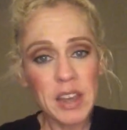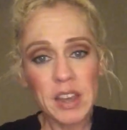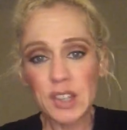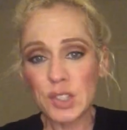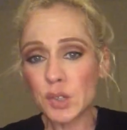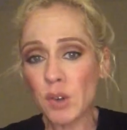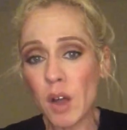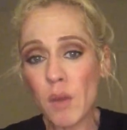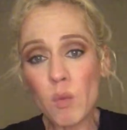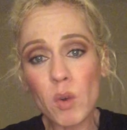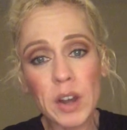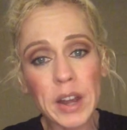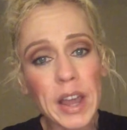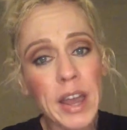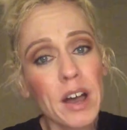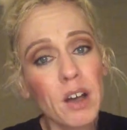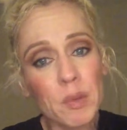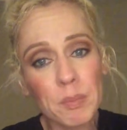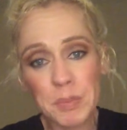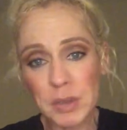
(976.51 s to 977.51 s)
So I want to
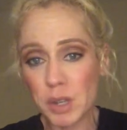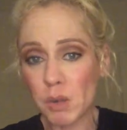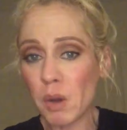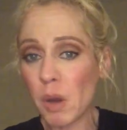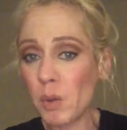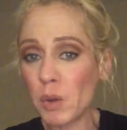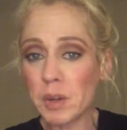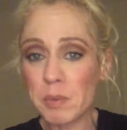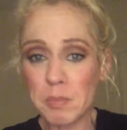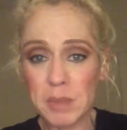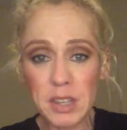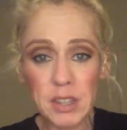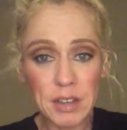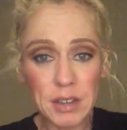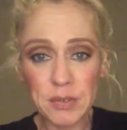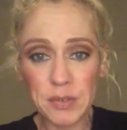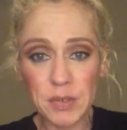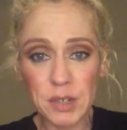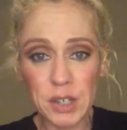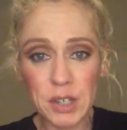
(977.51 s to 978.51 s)
help you. I want to be
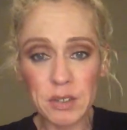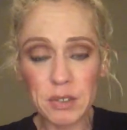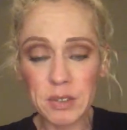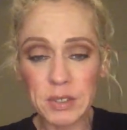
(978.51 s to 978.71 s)
there for you.